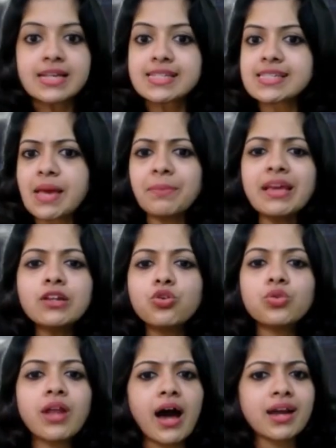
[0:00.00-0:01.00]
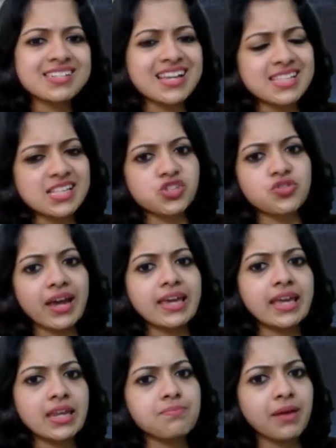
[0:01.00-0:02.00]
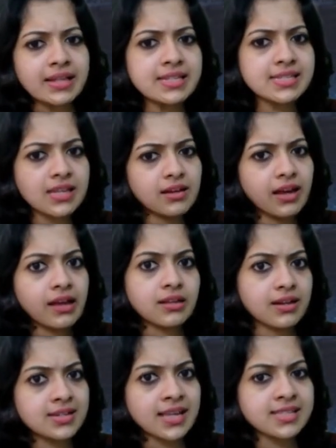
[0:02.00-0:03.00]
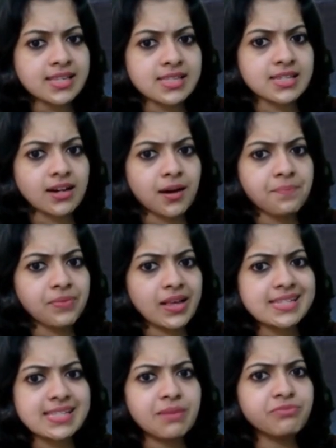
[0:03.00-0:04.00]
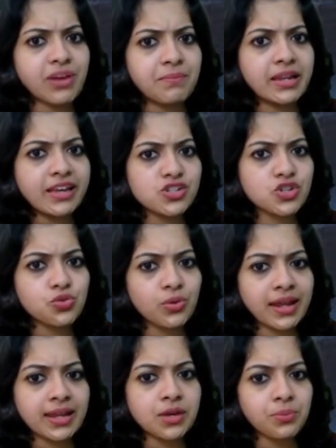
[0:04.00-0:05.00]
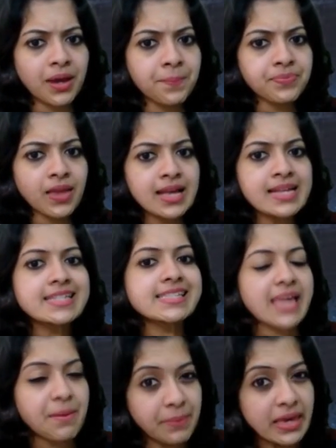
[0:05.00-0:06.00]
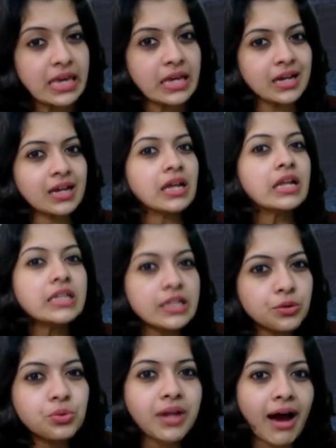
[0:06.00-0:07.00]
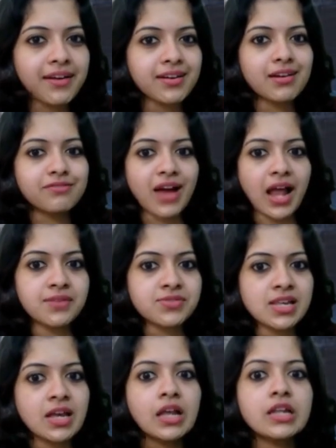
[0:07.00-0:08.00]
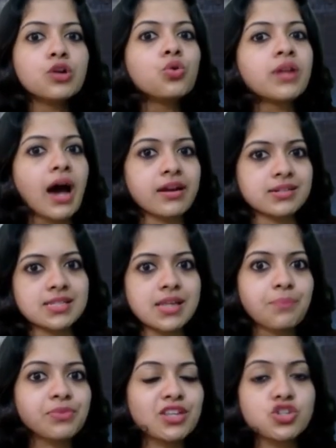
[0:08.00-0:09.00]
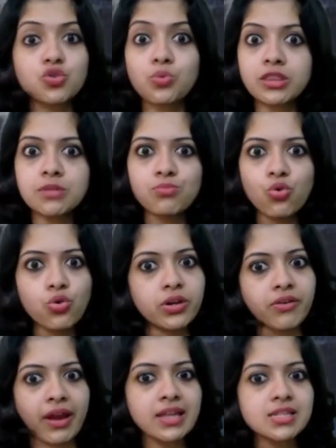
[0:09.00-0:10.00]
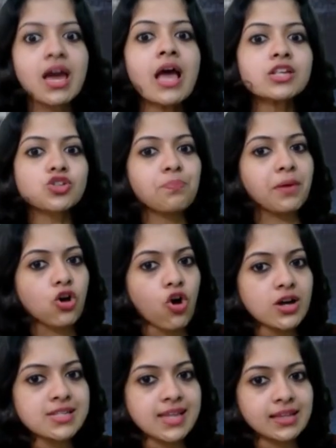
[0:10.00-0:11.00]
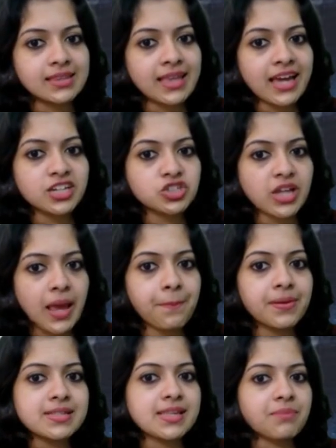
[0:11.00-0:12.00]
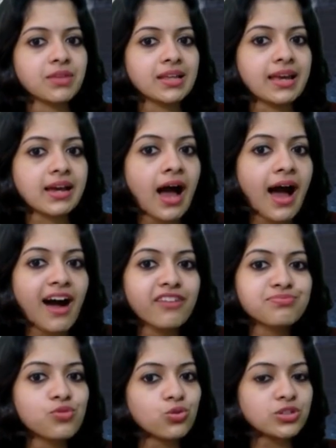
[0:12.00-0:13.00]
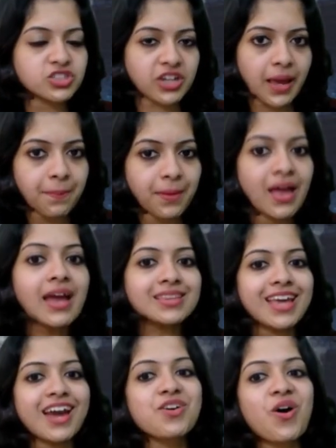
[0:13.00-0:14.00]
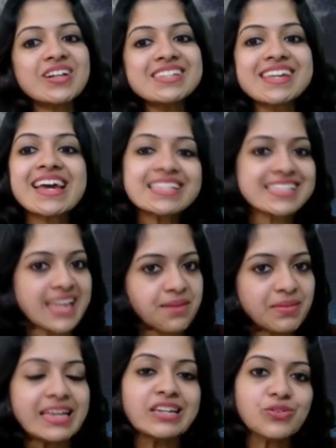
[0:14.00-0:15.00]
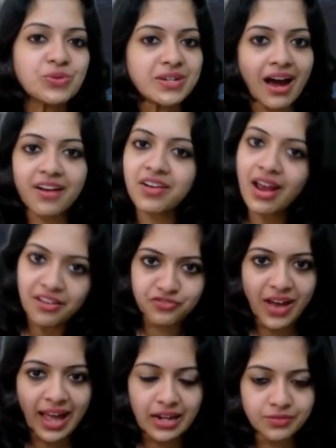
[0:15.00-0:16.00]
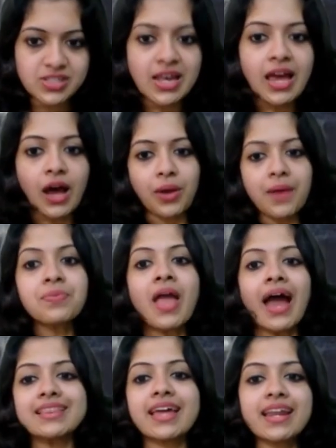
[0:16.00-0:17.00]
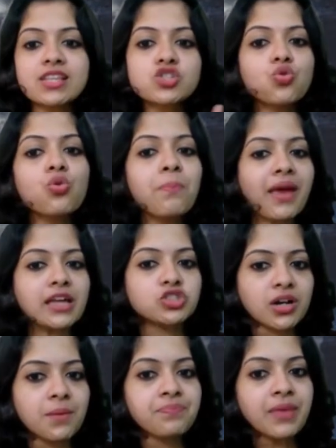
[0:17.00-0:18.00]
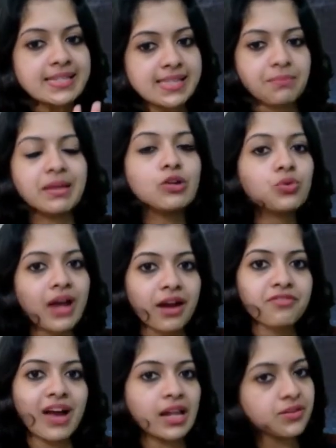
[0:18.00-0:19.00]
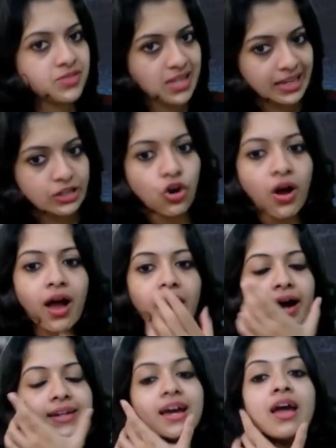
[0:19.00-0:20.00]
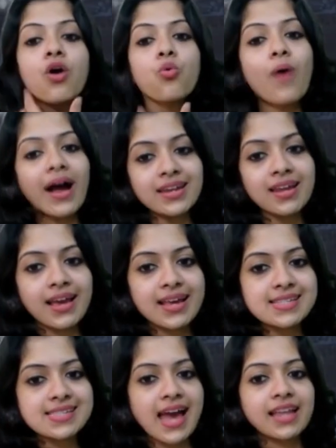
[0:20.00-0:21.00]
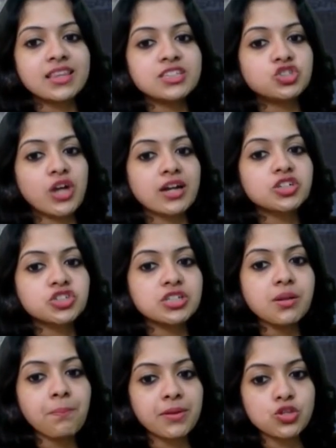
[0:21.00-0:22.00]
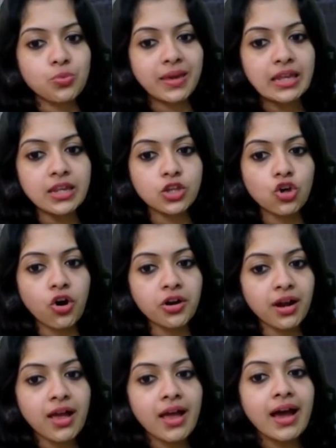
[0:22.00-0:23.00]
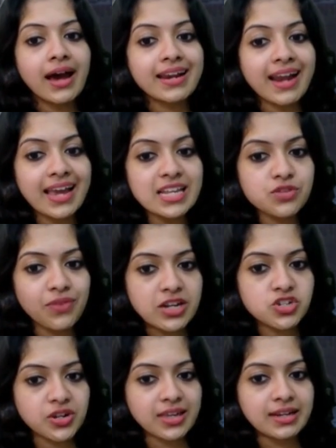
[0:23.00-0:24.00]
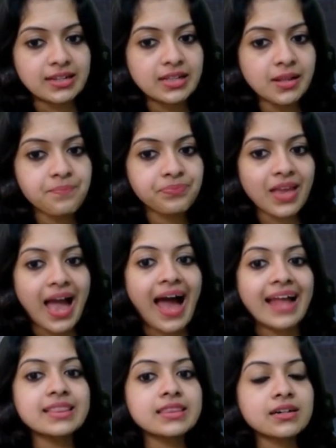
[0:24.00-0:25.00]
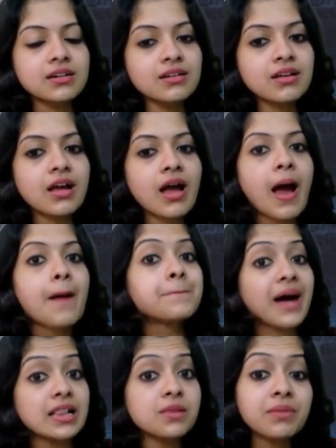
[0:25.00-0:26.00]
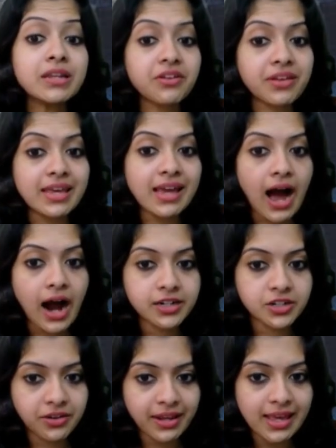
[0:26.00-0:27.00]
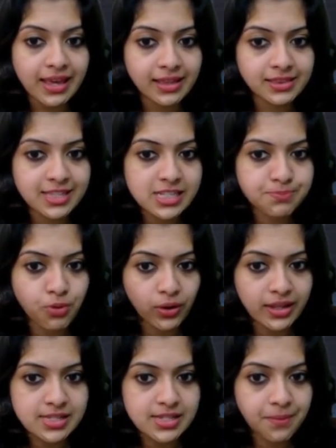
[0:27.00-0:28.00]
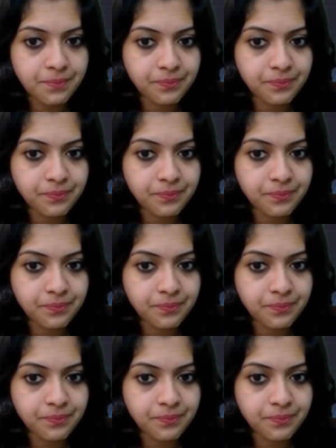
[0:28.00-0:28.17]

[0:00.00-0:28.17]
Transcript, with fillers: Semilunar, does it strike any bells? Does it seem familiar to you in any way? Semilunar valves. Lunar, something to do with the moon, right? So because their shape is something like a half moon shape, they are called semilunar valves. Okay, and there are two major semilunar valves in your heart. One is at the junction between your right ventricle and the pulmonary artery in this point.